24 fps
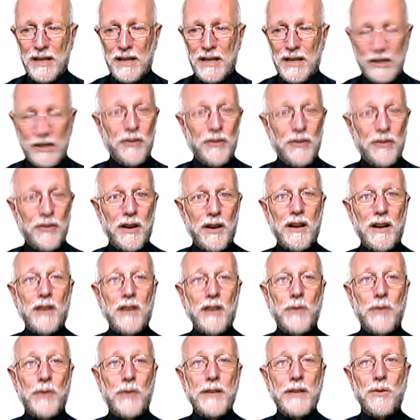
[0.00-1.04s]
thought a
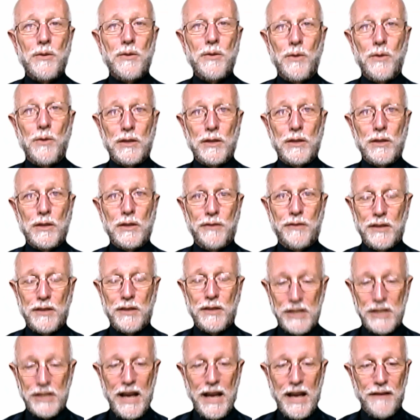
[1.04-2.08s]
great course for the
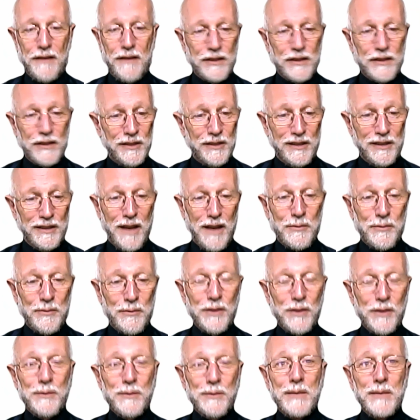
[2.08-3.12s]
staff at the
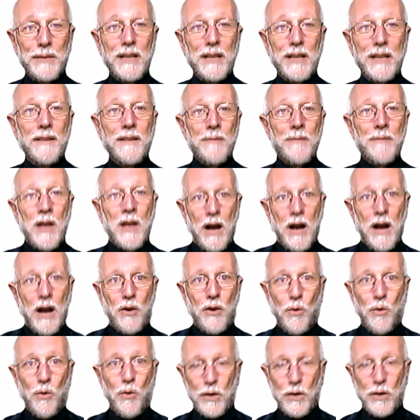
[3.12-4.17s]
library would be a
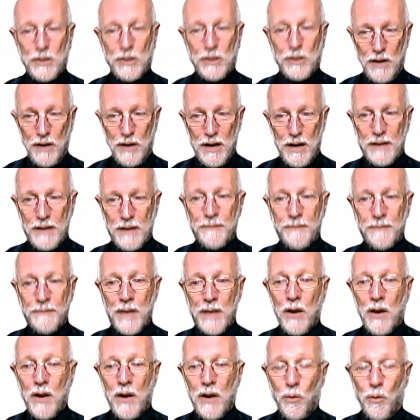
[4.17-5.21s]
course on
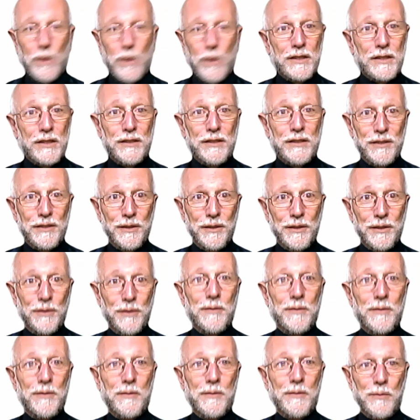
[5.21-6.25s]
what to do
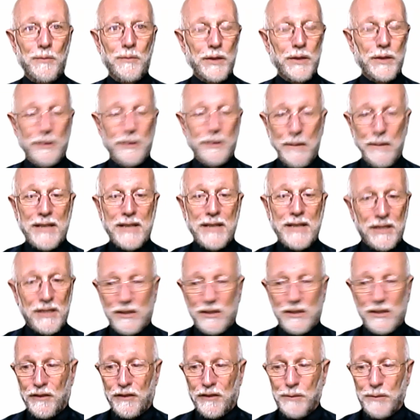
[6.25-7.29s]
with the basics
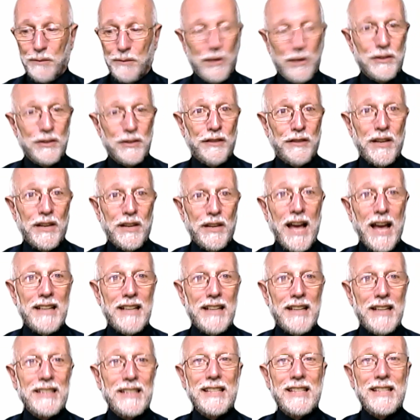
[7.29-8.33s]
of computers if you
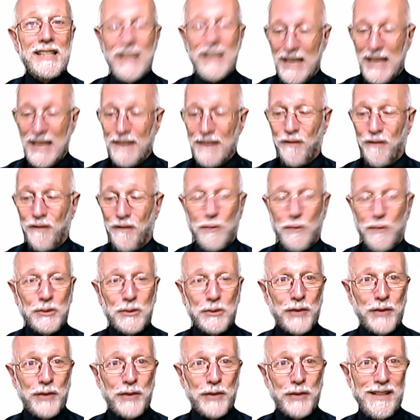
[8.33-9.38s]
hadn't any formal
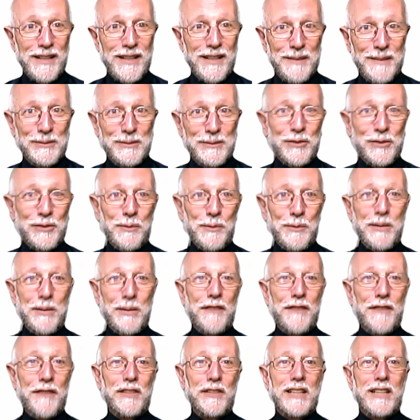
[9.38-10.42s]
training on them. And so we
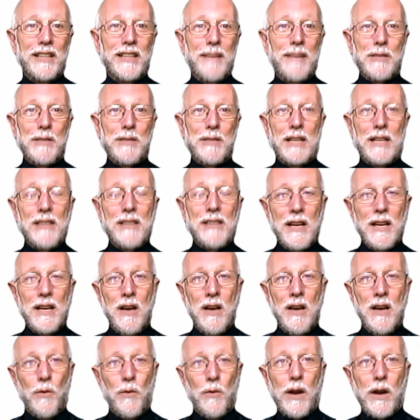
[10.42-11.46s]
playfully named the class
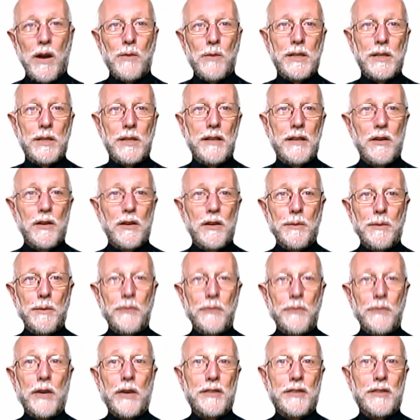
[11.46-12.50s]
What I Wish I'd Known
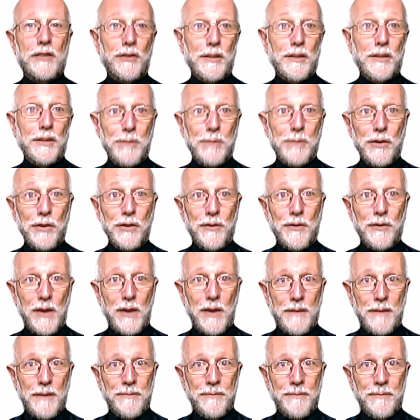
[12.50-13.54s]
Before I Turned the Computer
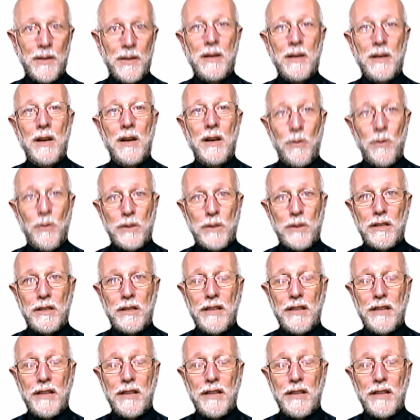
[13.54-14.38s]
On. Worked on that